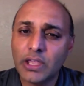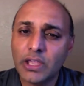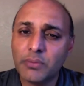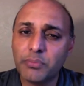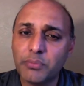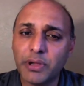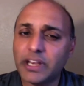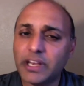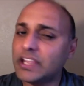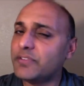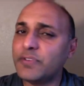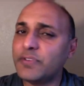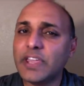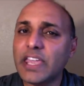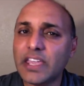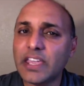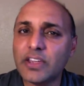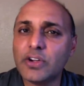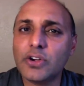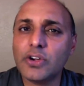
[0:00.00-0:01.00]
But if
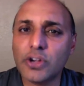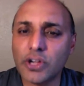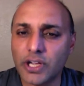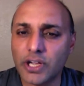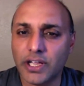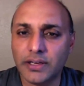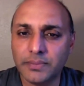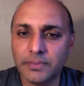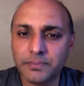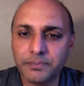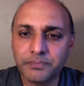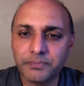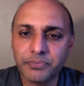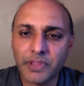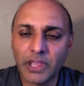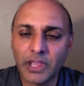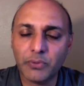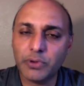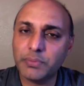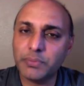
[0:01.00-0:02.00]
he could,
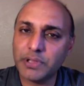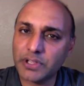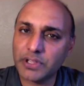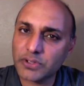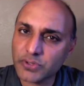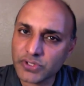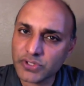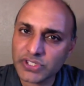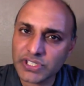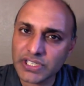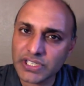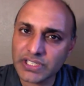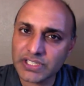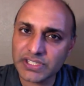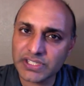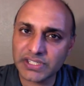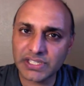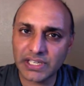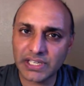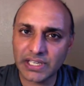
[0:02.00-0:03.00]
it would be interesting to
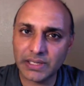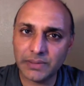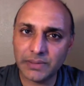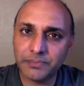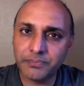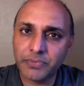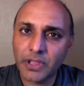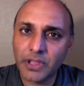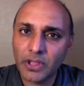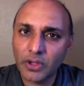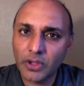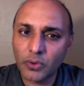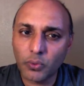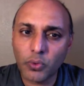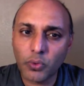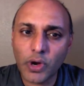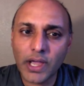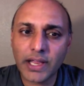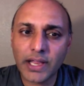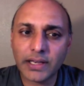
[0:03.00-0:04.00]
see
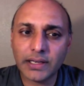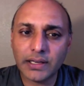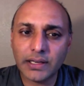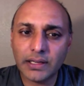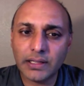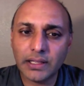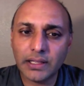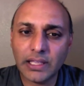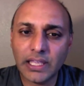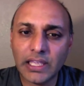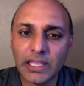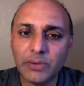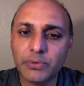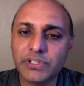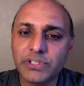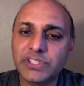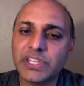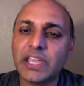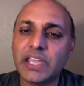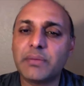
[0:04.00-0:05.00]
what he
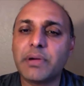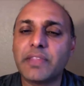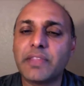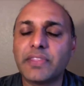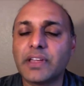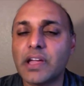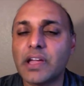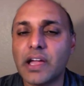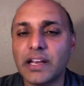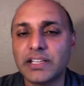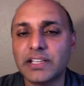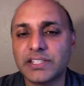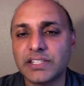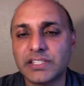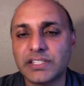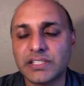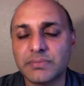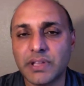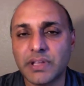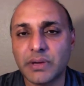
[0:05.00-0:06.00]
would say about the kind of
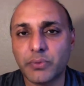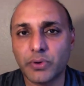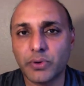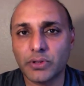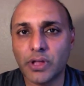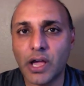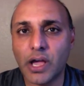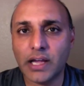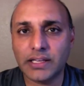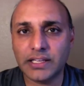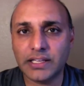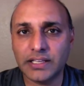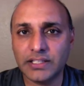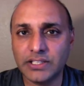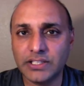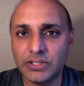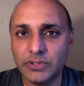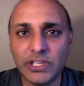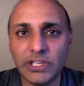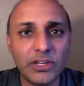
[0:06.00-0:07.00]
system that we're locked
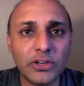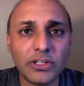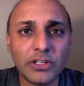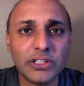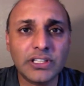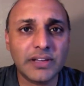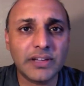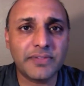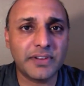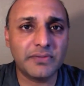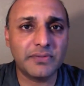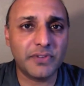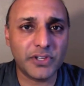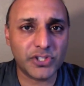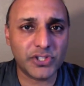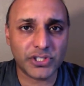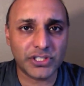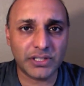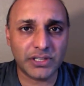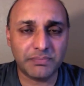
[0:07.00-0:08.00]
into. He couldn't have
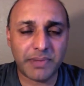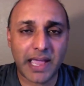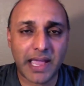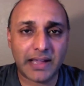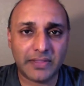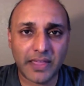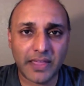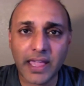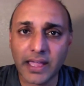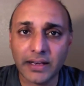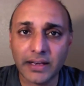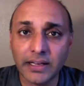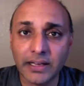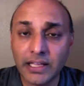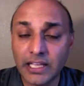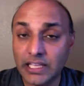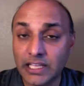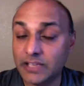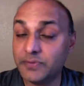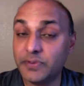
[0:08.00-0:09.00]
envisioned it back then.
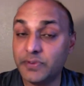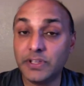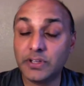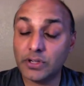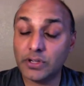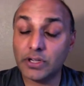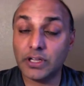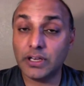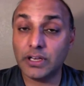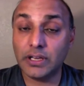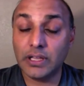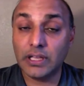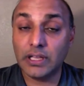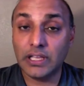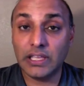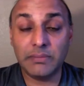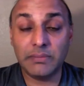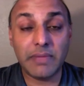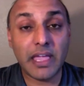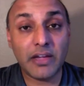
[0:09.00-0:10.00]
If he could,
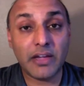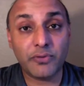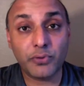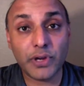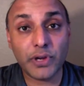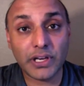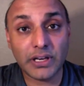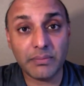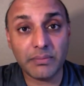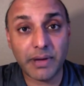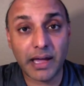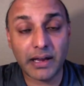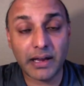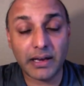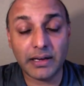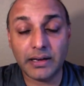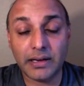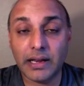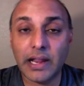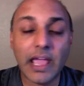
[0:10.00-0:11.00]
he may have written about
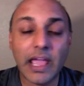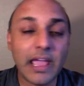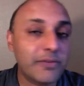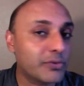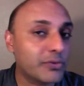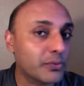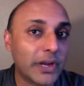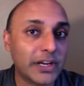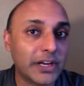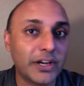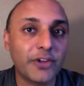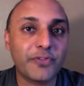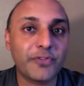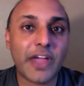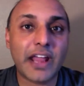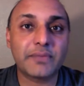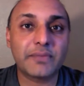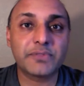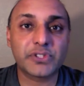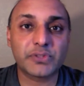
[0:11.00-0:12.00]
it. And I haven't read enough
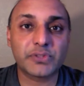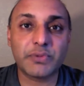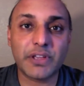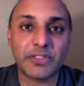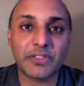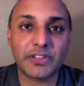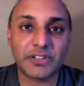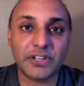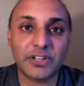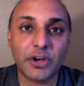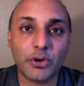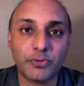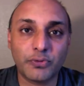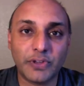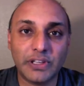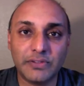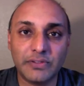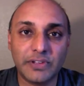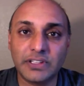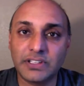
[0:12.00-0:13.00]
Adam Smith to know if he
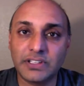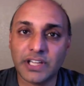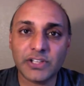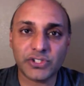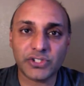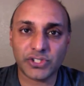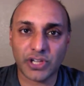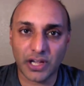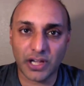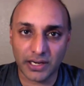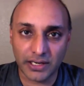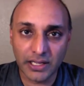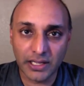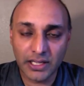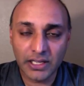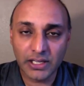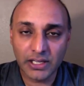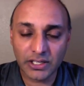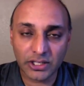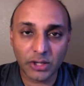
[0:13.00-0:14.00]
even touched on
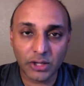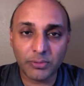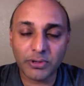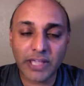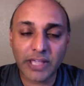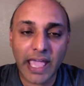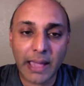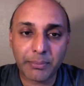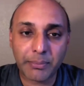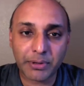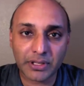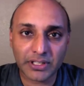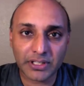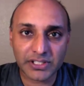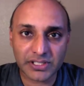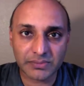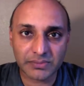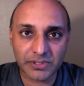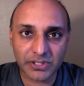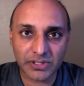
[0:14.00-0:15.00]
global
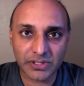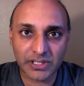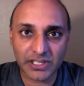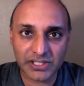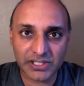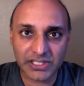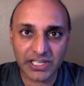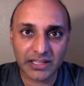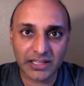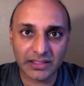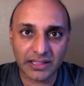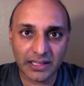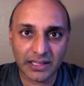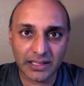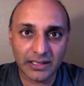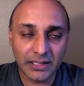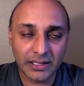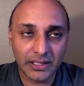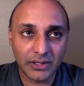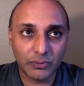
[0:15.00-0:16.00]
capitalism to the extent that,
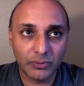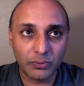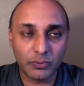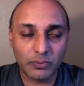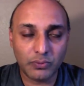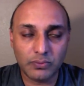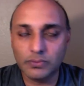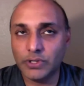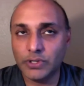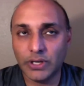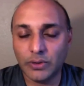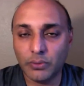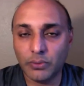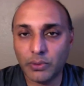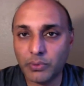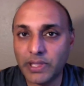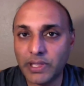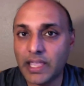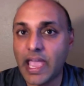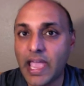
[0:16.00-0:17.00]

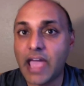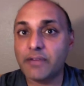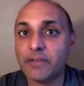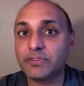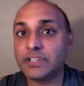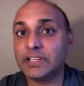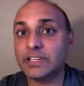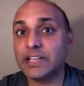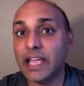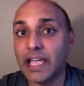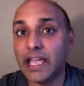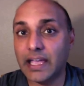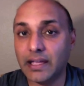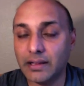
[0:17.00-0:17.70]
what we have today.